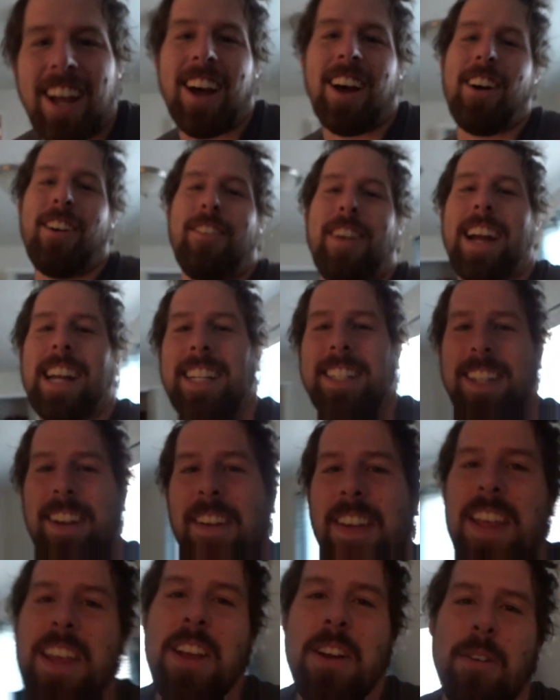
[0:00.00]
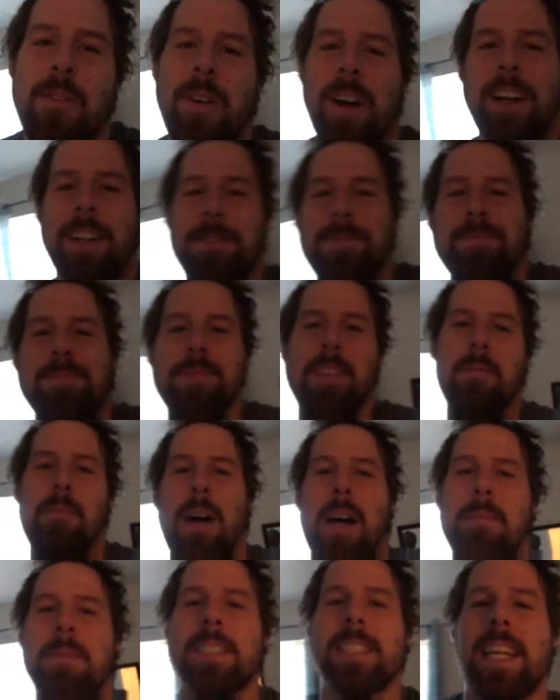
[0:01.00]
All right. Well,
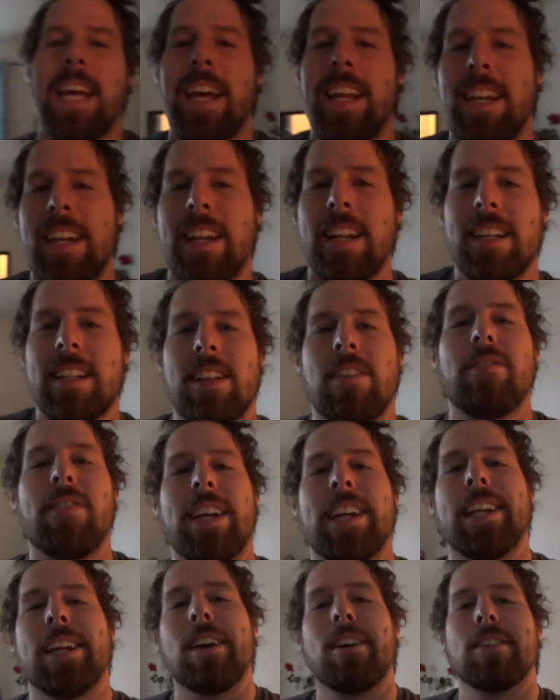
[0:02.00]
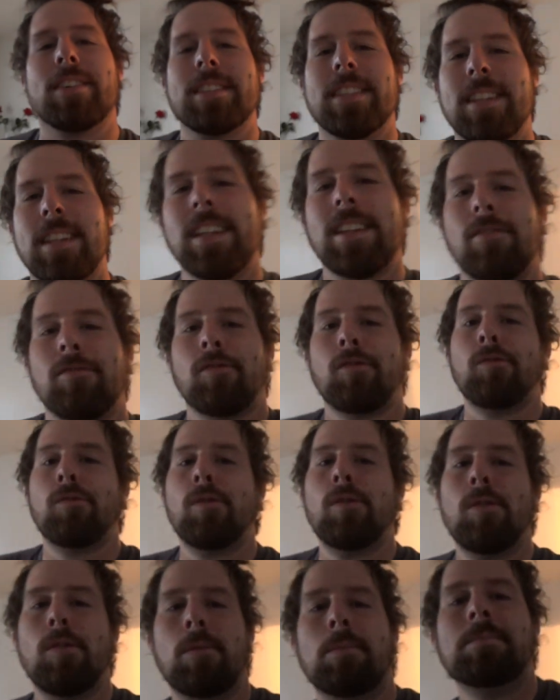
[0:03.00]
Mama's editing the video in the living
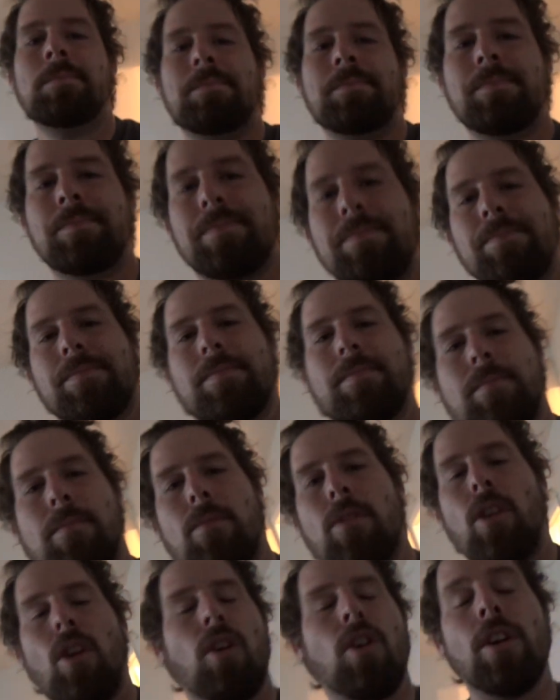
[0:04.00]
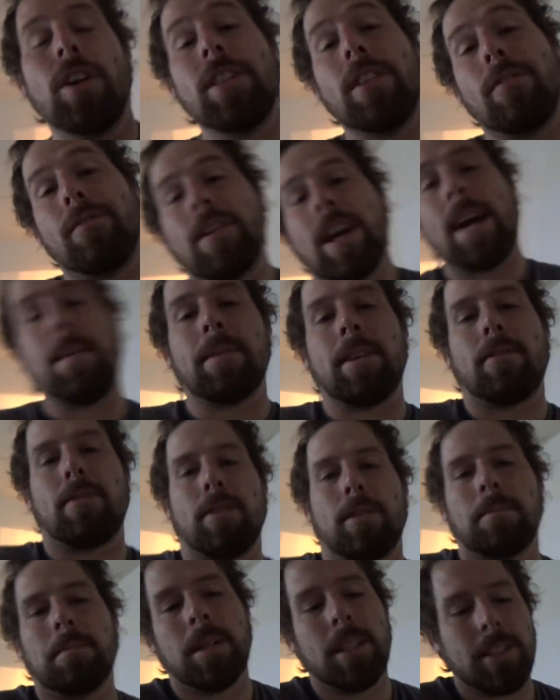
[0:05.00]
room, or in the family
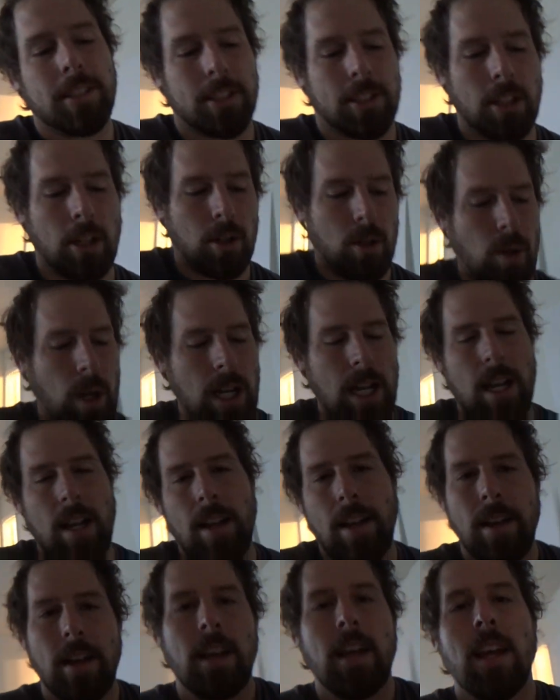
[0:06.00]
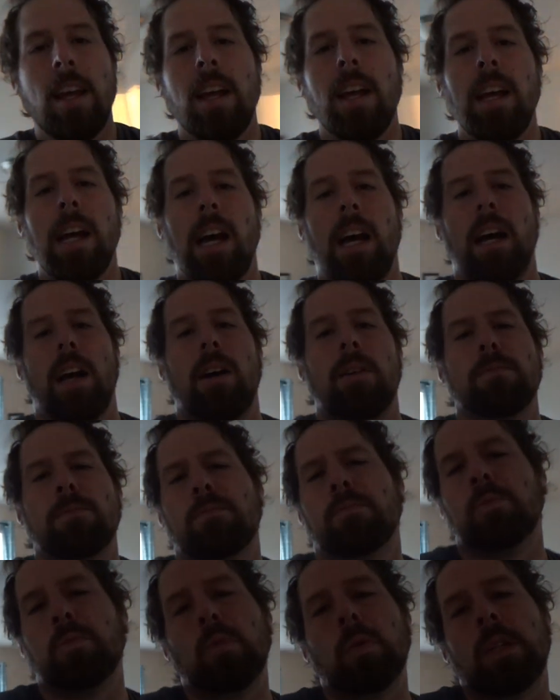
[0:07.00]
room, so uh,
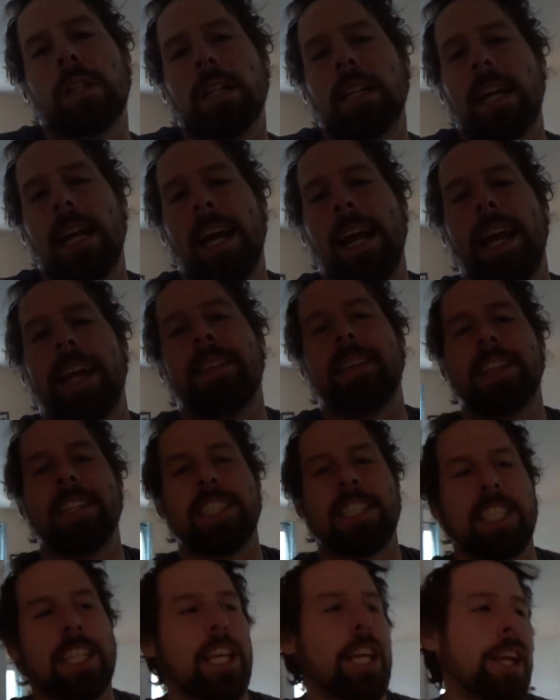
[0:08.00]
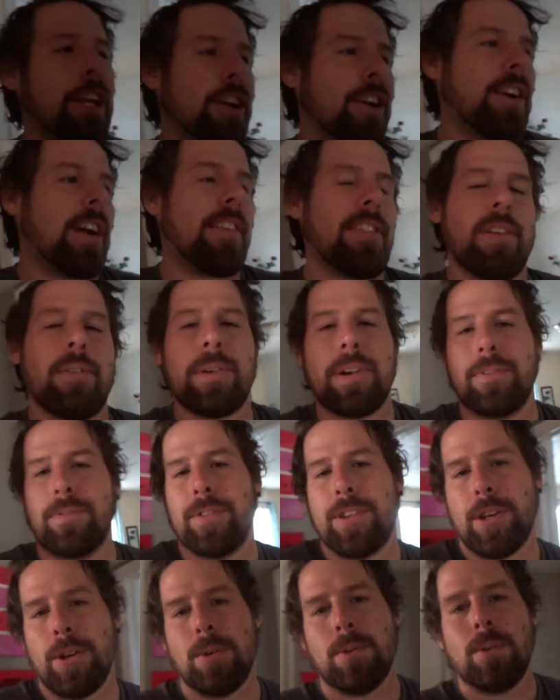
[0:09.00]
we're going to end this here on the
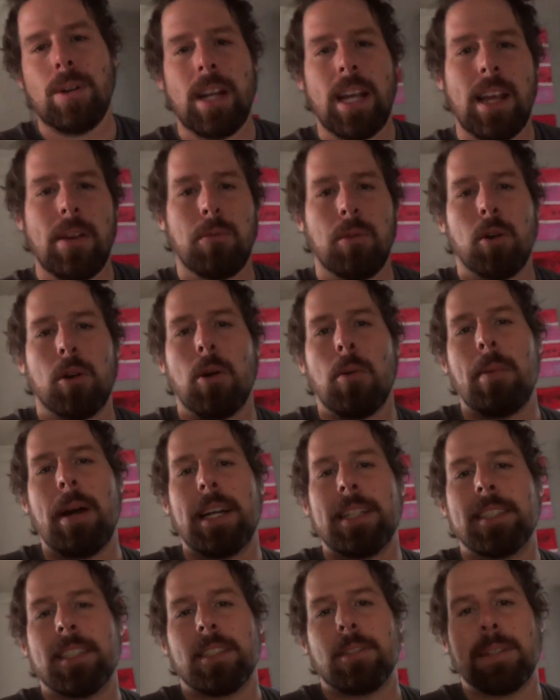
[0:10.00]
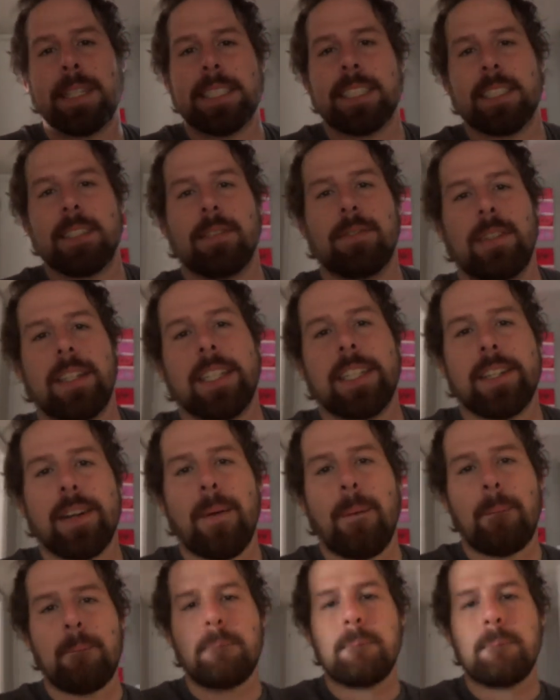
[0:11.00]
review, and we'll go back to the rest of the video.